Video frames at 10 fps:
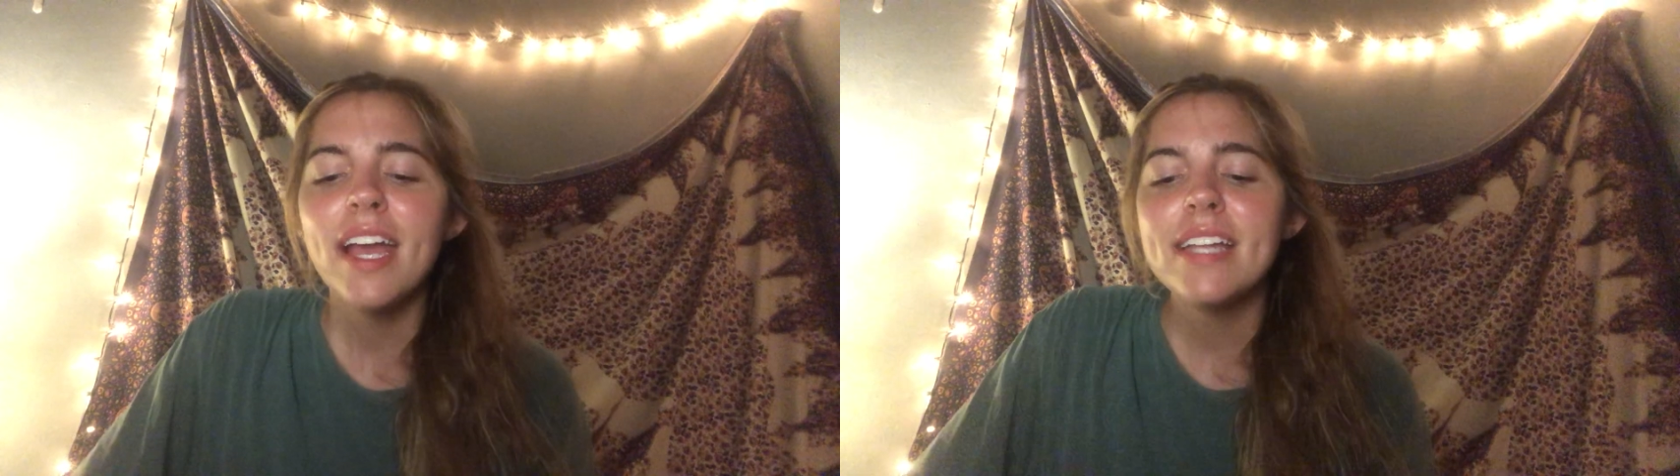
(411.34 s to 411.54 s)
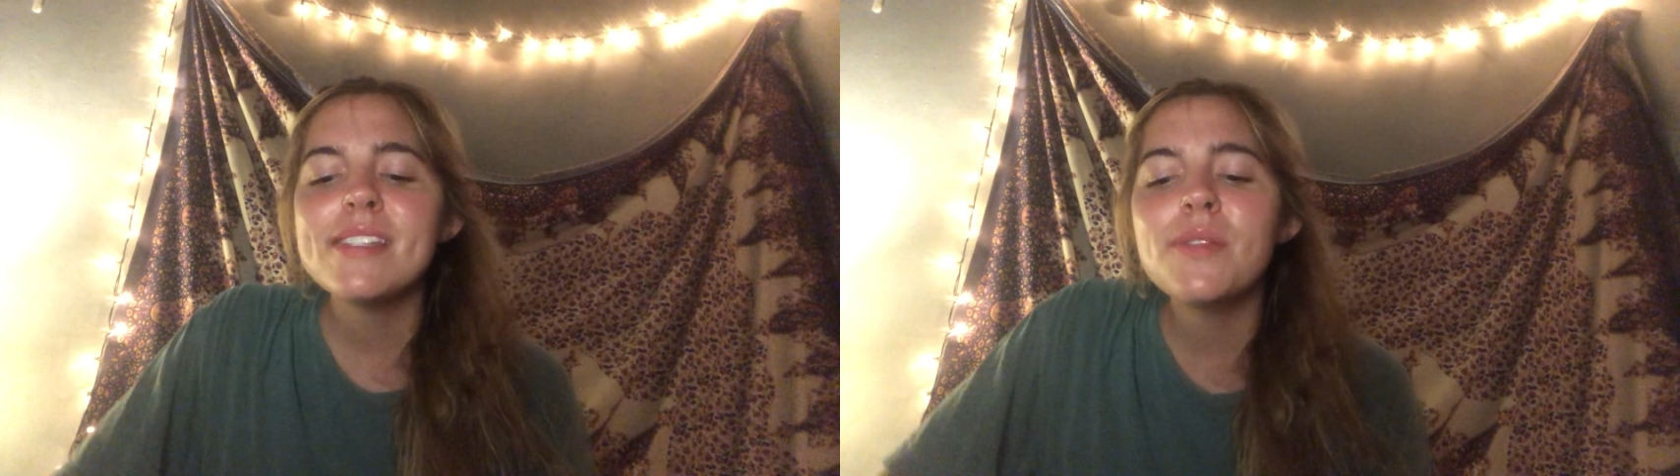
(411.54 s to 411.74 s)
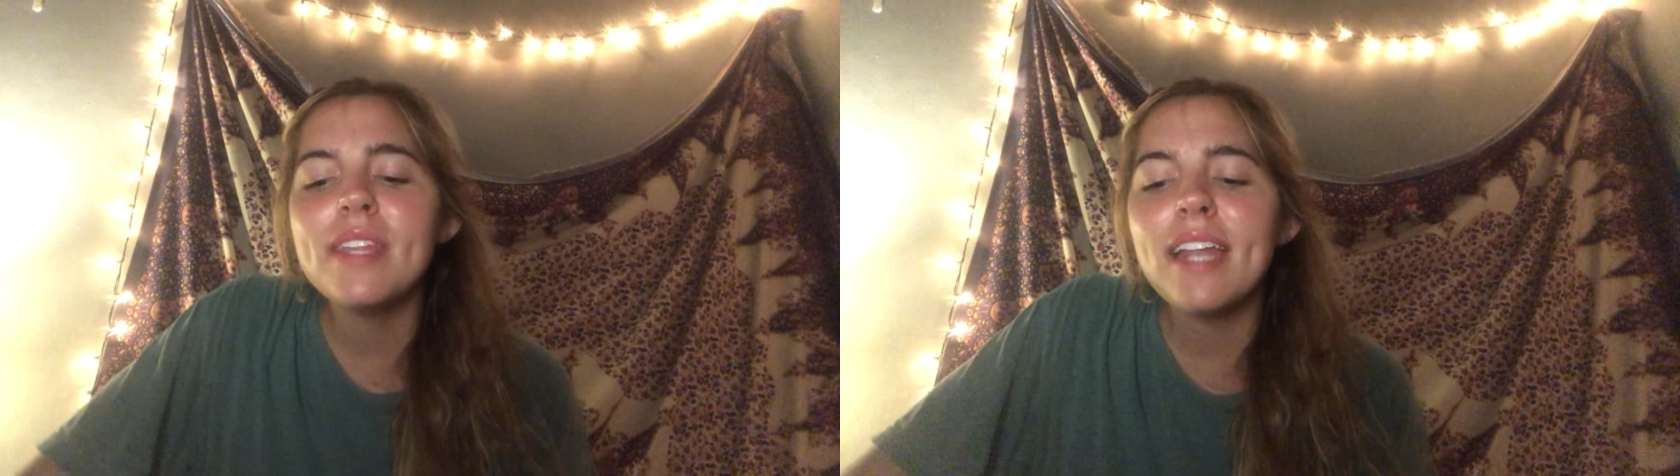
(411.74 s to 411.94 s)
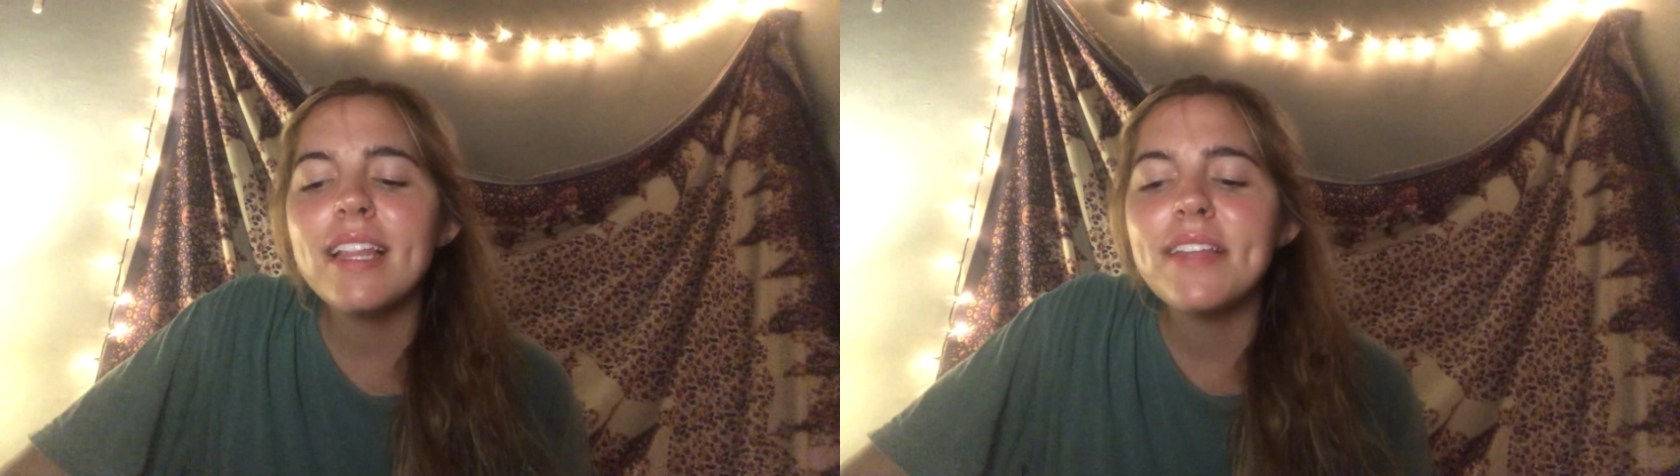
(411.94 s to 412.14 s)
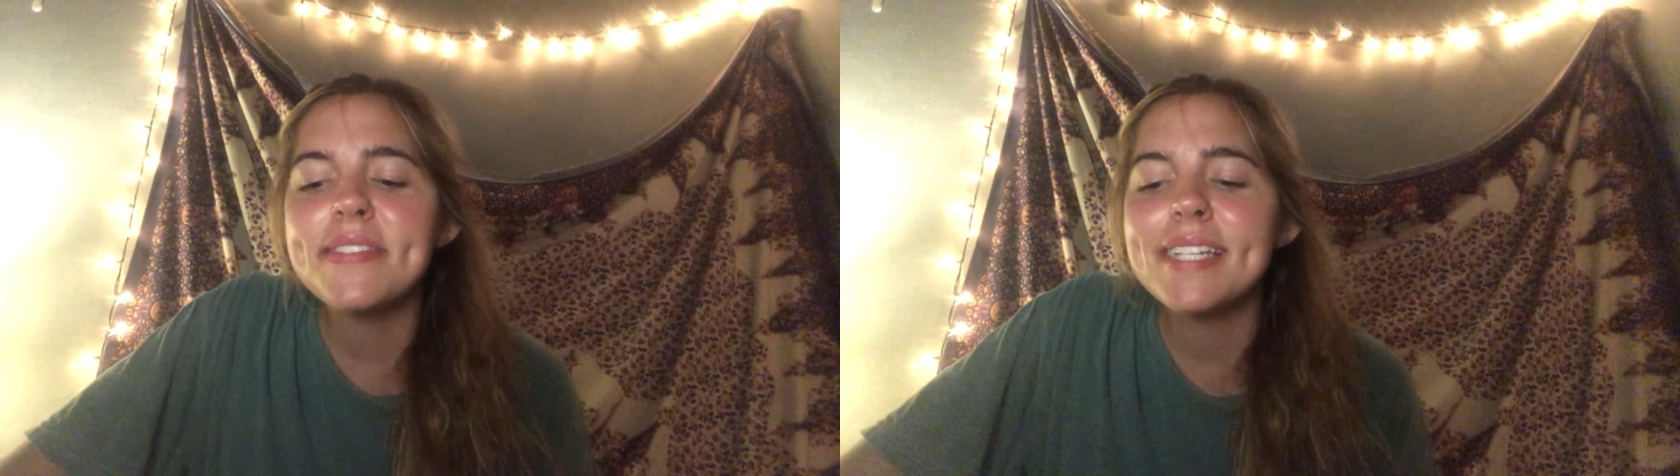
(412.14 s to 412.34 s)
And so then I
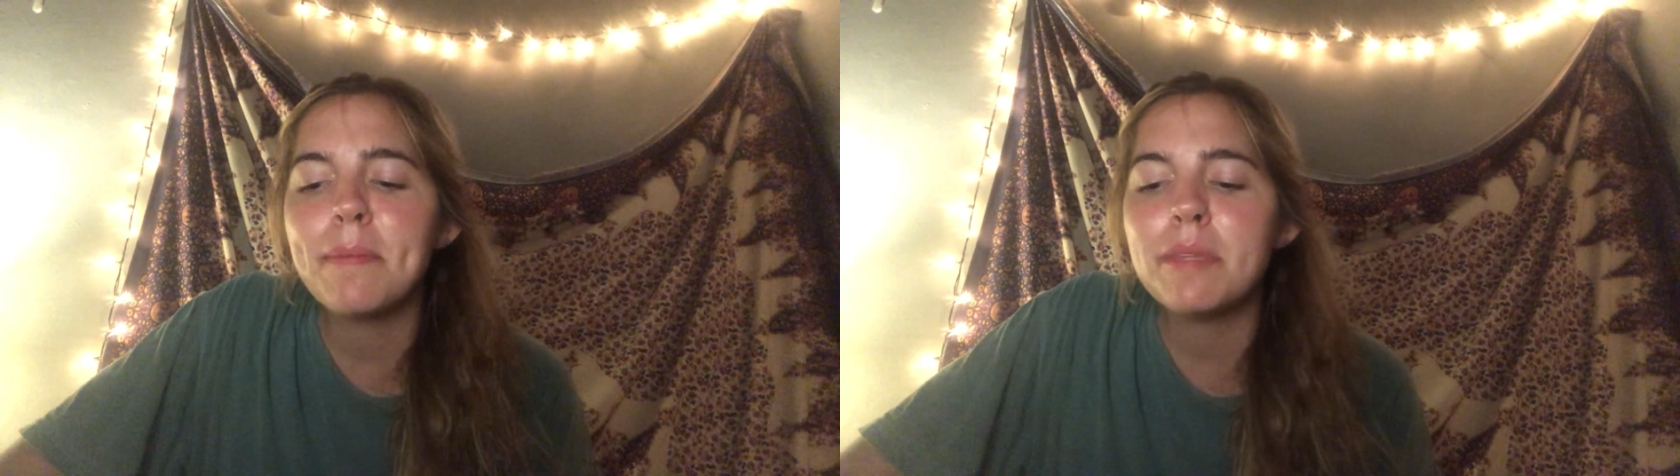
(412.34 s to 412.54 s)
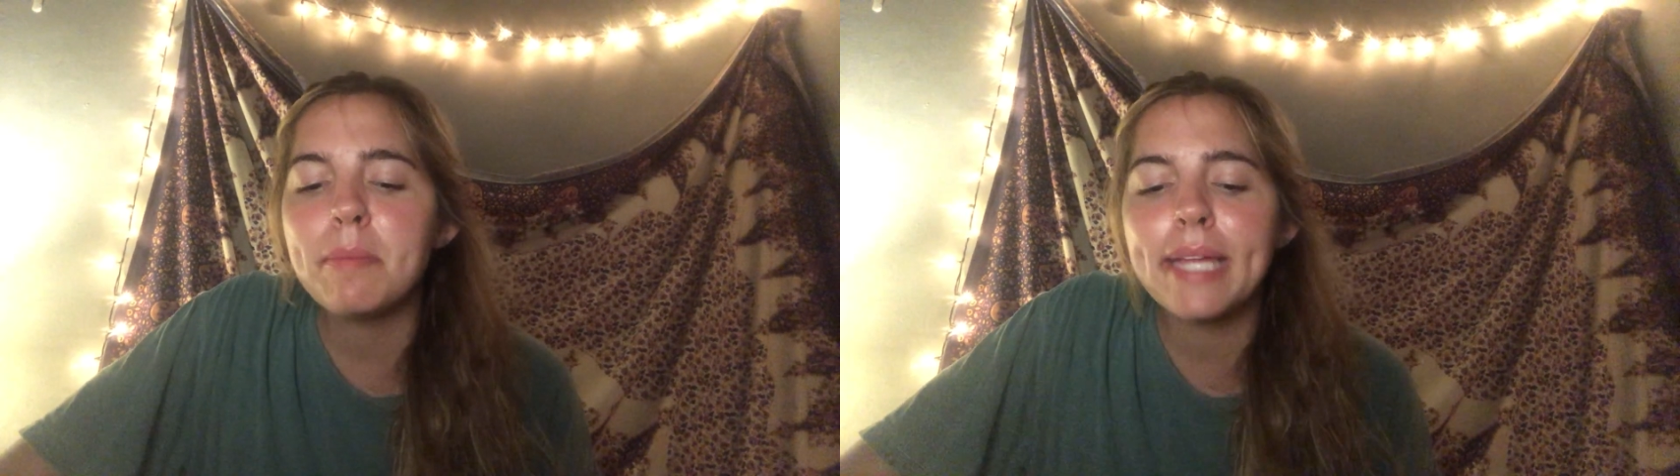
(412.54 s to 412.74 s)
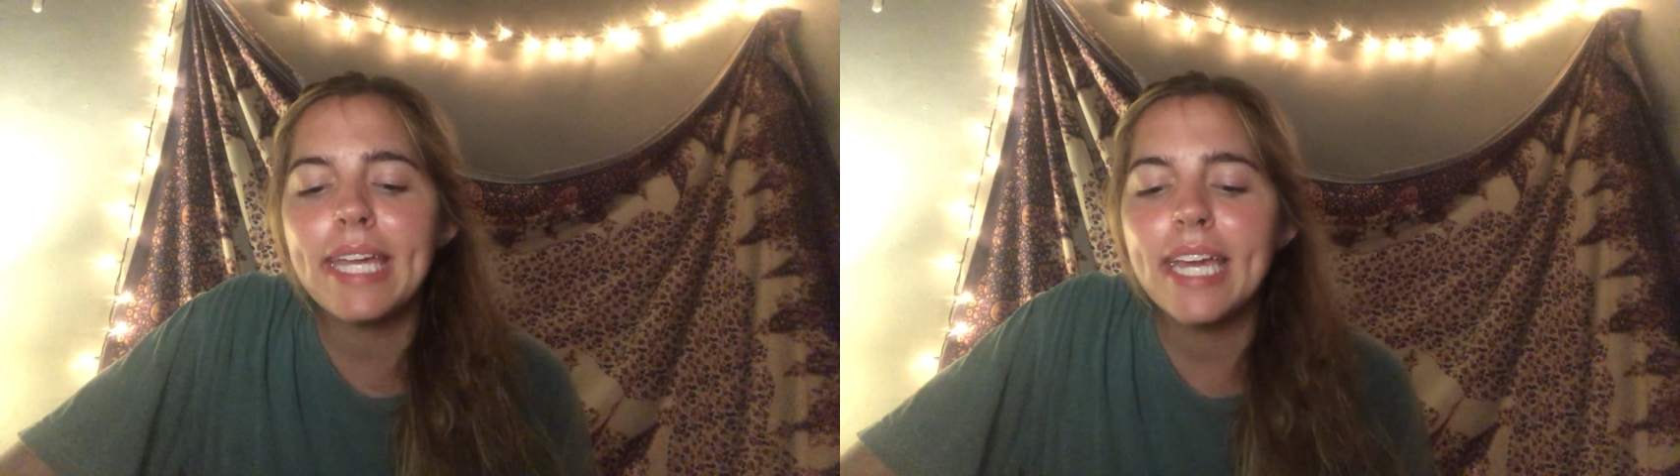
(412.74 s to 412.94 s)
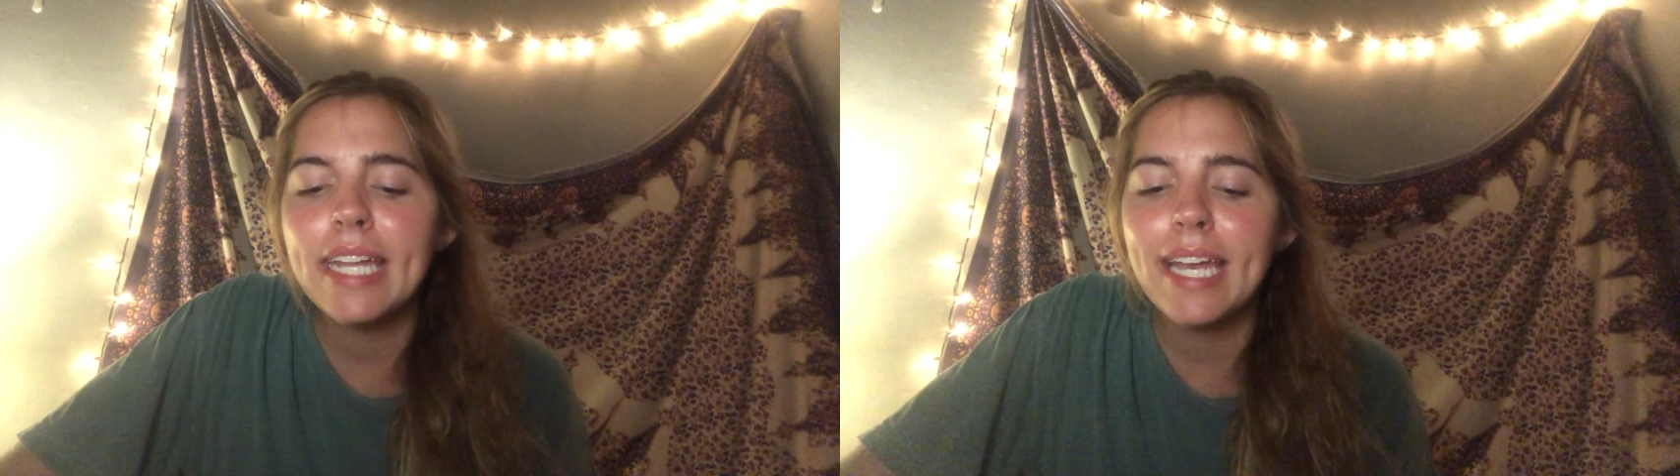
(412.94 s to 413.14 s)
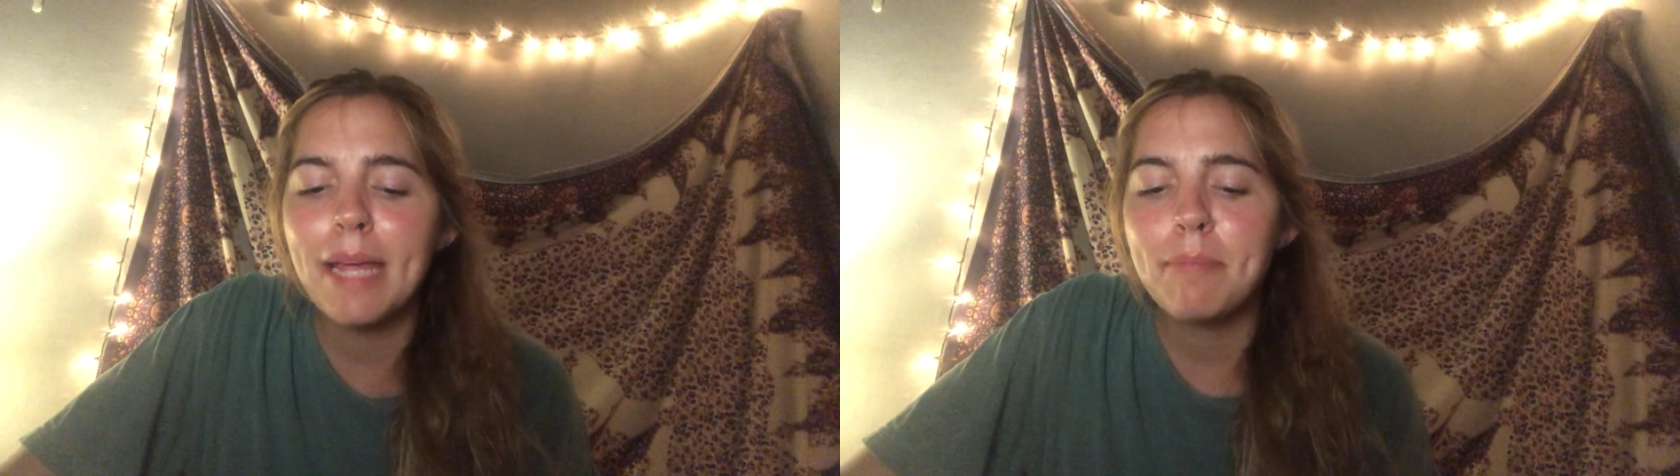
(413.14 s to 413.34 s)
lifted up the
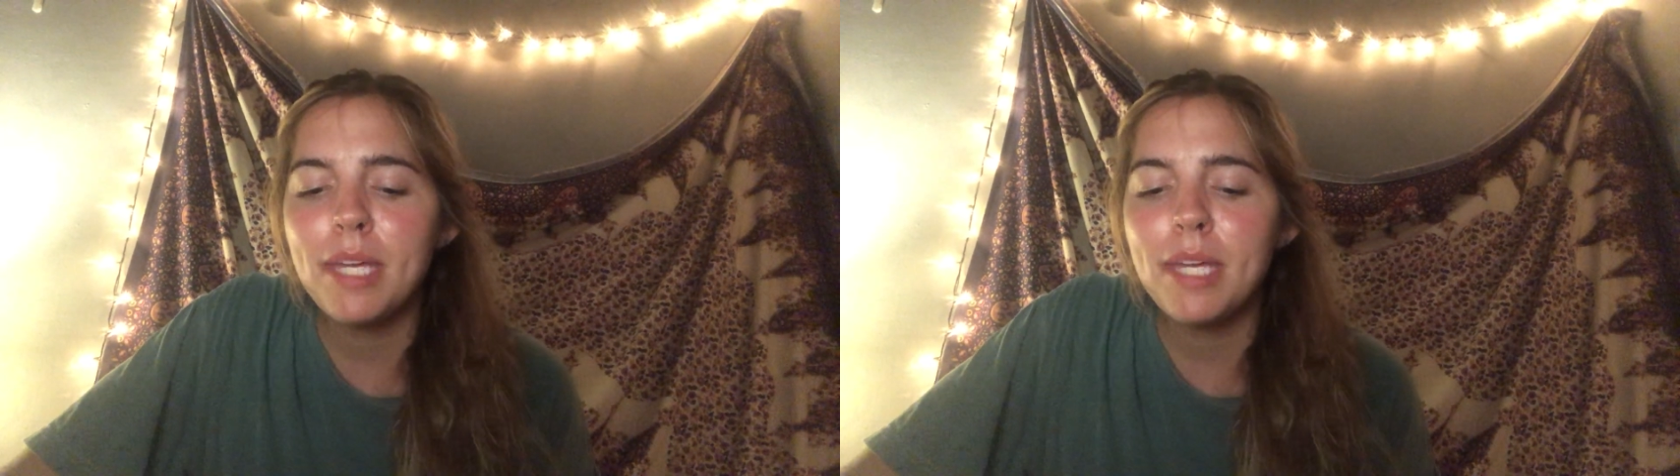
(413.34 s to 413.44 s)
blanket and I